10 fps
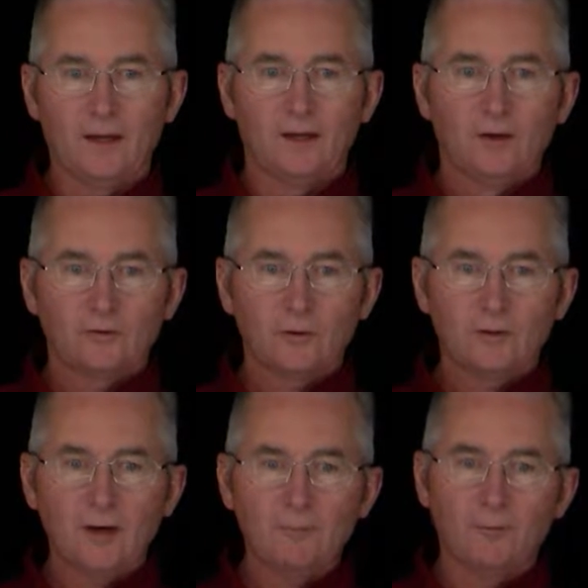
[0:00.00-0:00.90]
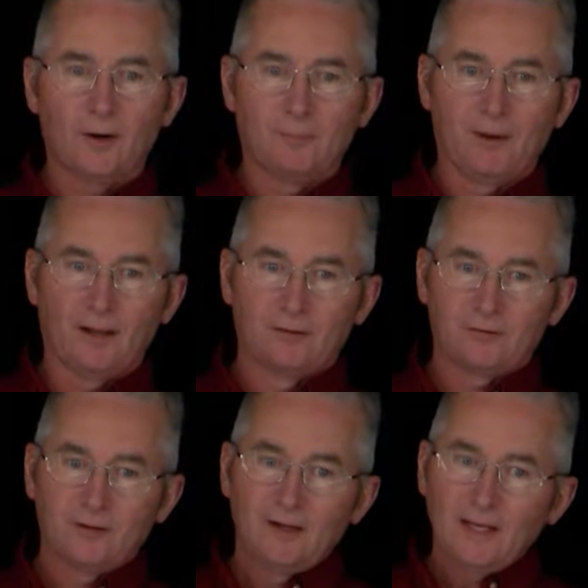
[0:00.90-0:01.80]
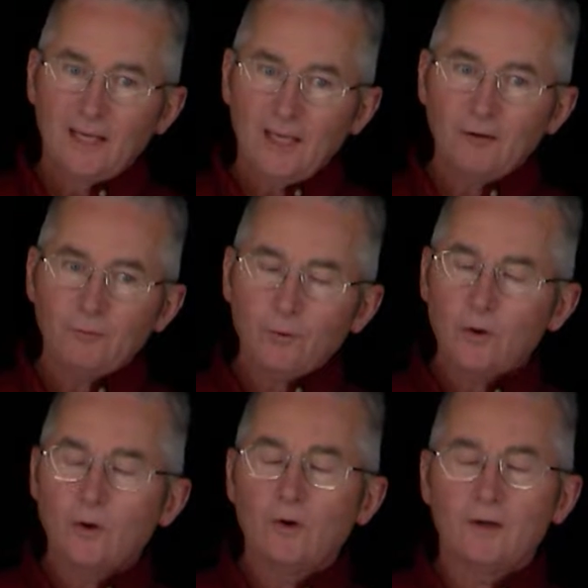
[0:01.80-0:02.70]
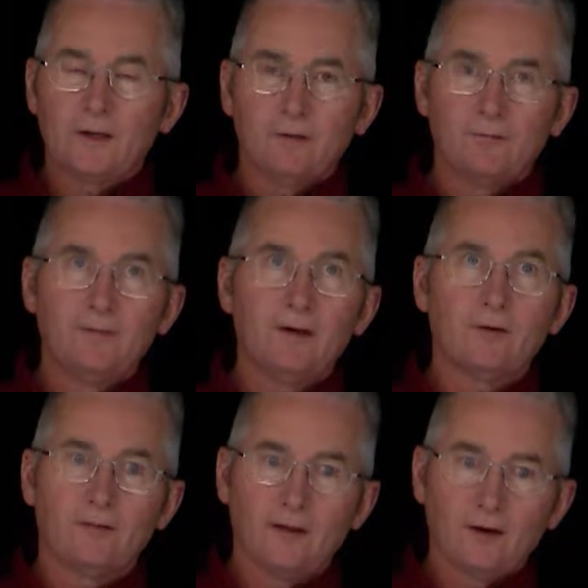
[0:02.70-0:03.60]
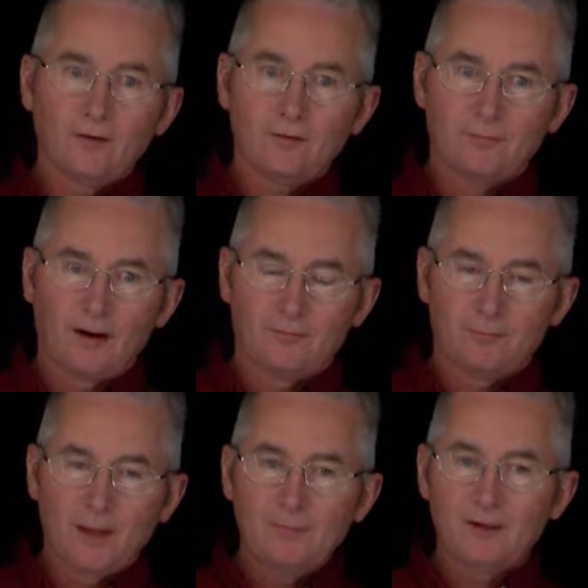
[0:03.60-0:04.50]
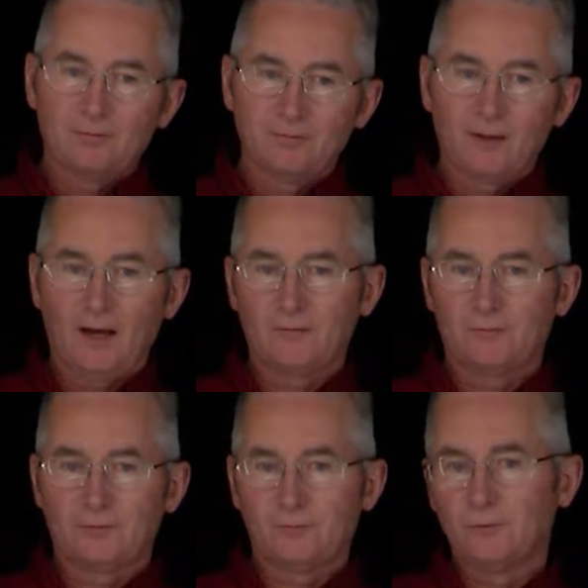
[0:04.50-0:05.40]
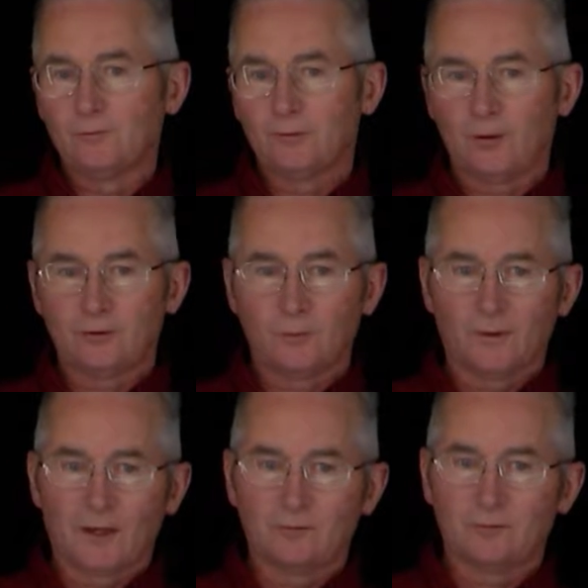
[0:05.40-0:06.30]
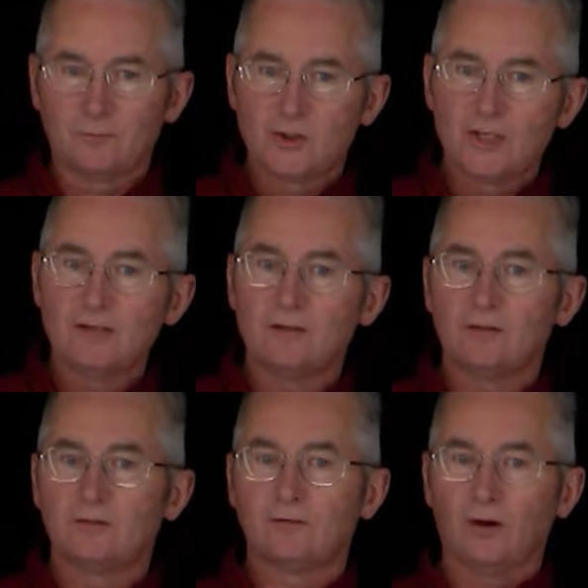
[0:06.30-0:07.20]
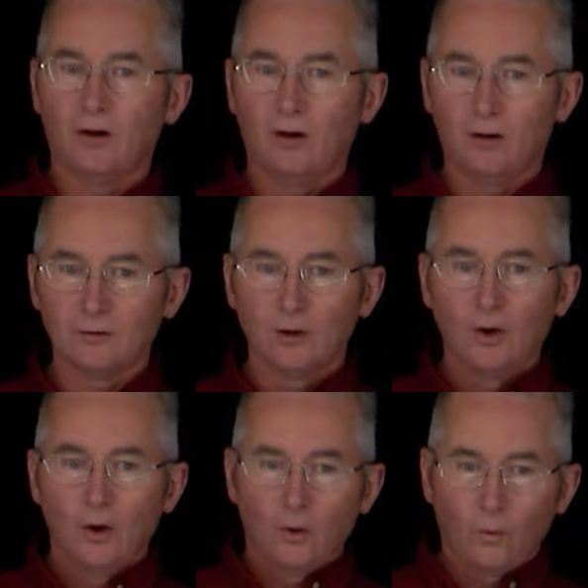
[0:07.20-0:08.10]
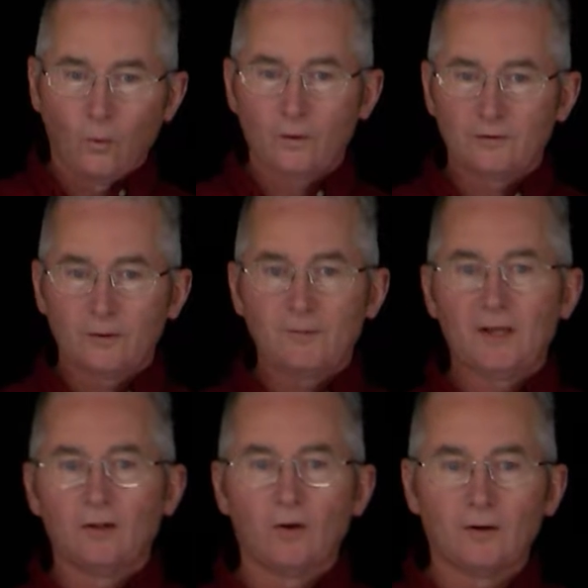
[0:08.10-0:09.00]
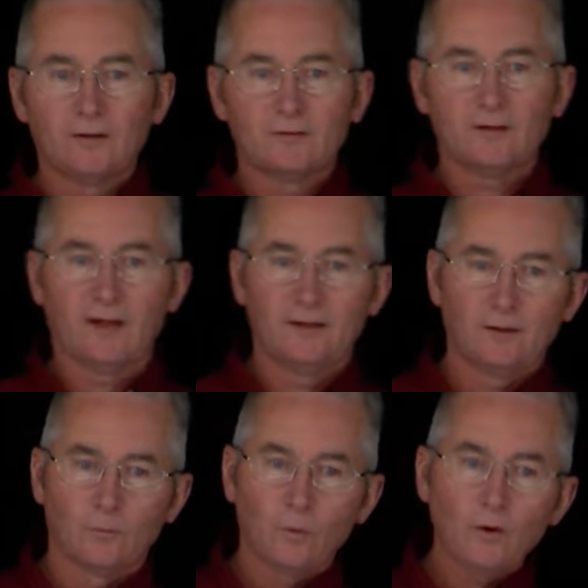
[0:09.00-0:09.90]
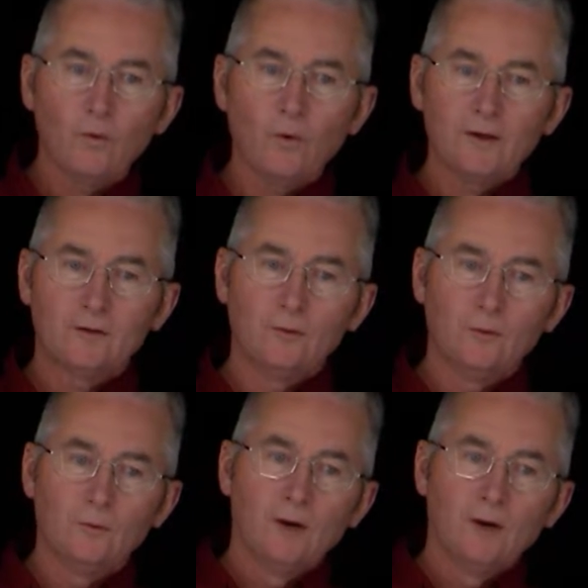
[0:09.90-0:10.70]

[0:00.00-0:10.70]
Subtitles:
so temporary ballast. If we're going to configure the aircraft maybe to fly for a few flights without some seats installed or something along this line here, we're going to,